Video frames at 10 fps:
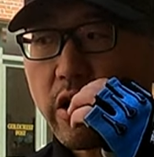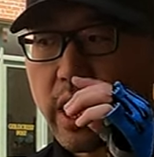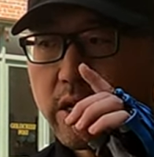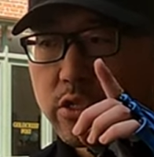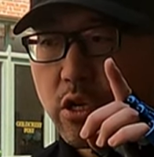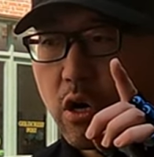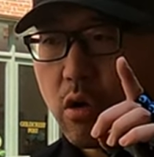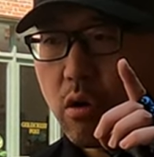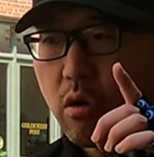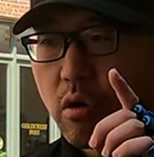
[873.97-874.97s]
Okay,
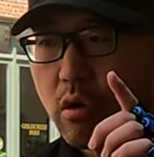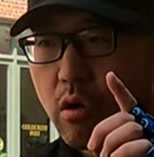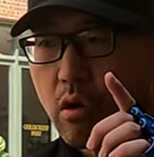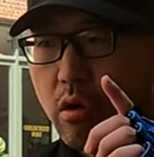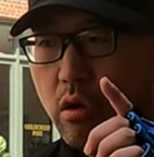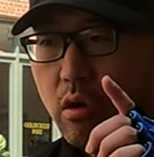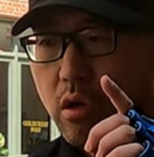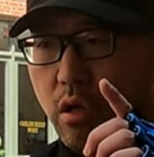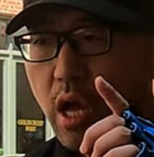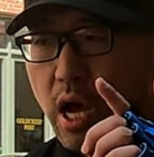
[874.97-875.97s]
so
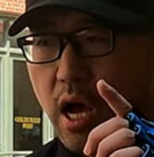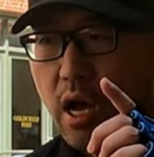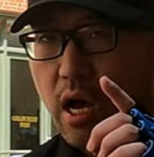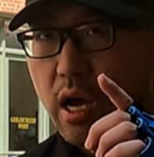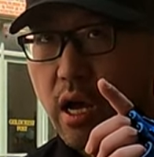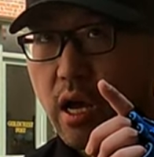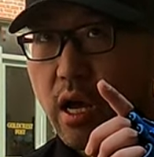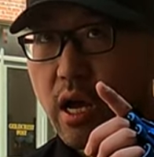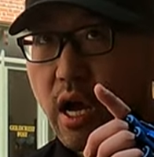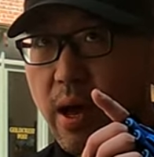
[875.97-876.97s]
from a manufacturer
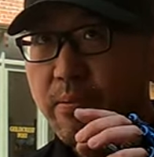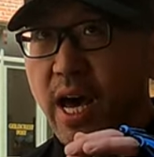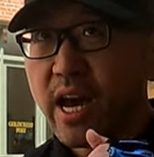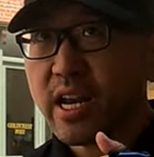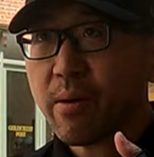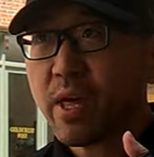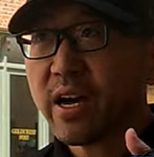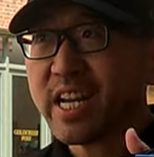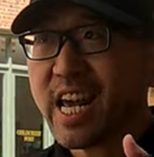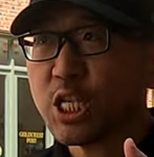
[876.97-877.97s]
perspective? I'm not, I'm
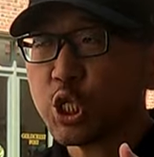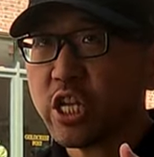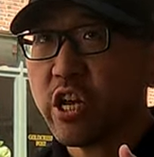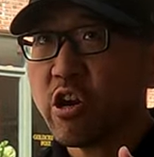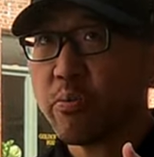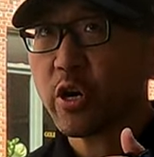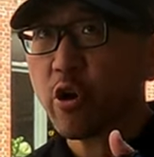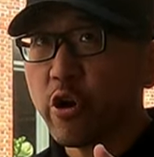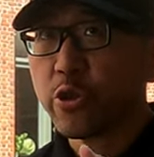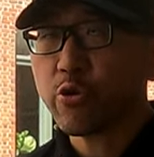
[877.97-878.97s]
not an engineer, but
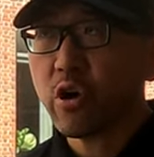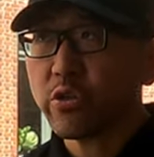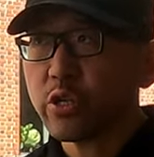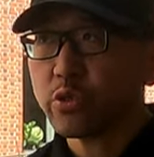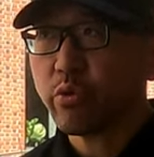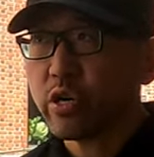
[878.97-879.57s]
going through all these